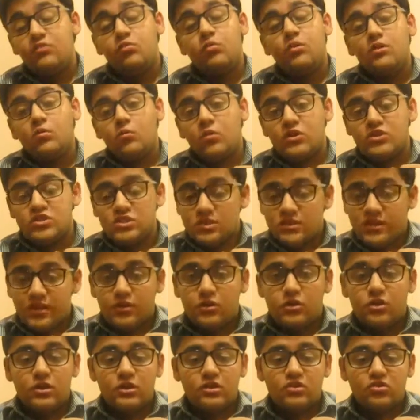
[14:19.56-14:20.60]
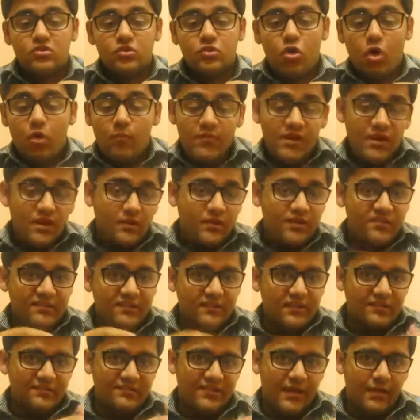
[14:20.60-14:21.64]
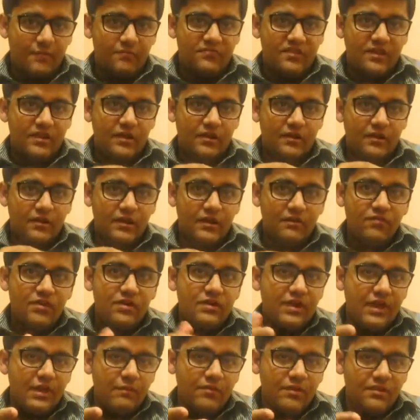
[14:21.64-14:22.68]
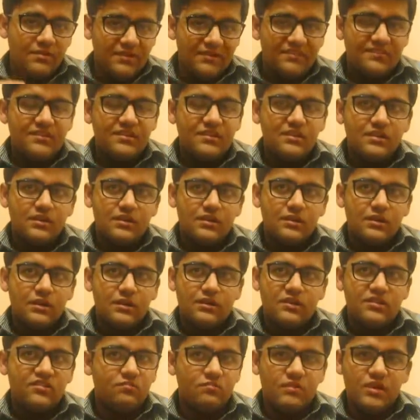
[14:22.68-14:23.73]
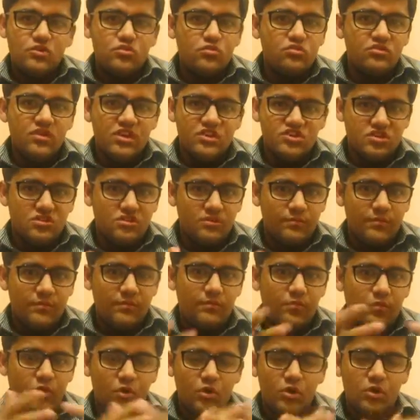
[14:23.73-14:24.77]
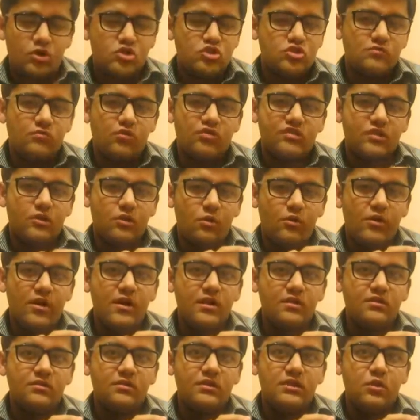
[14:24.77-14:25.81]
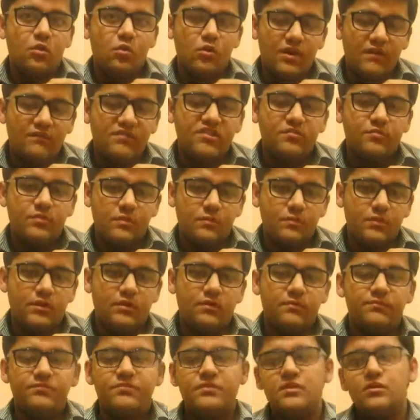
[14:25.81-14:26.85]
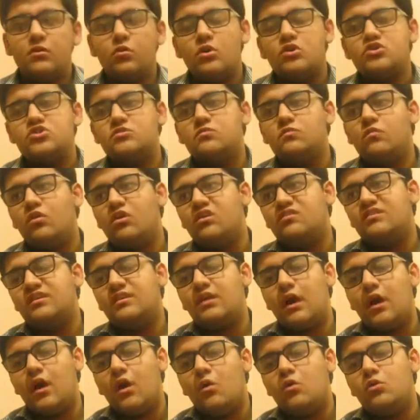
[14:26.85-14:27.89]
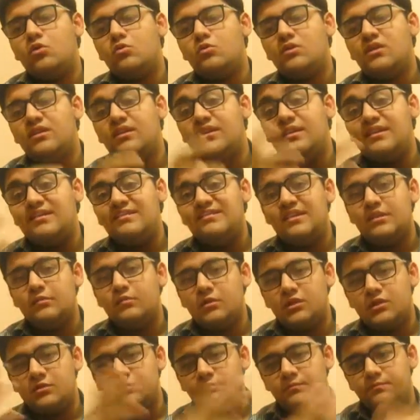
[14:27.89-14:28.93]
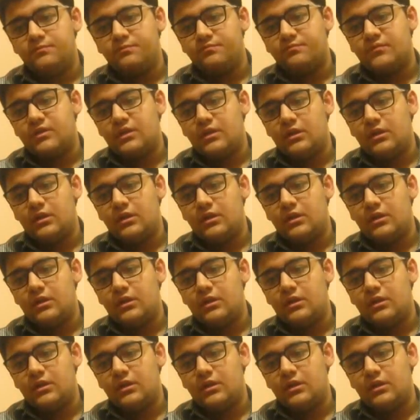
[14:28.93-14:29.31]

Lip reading: There is one question that is common occurrence in exams, and it even came in this year in this May-June session. The question was included in the O-levels paper. The question was that how to increase labor.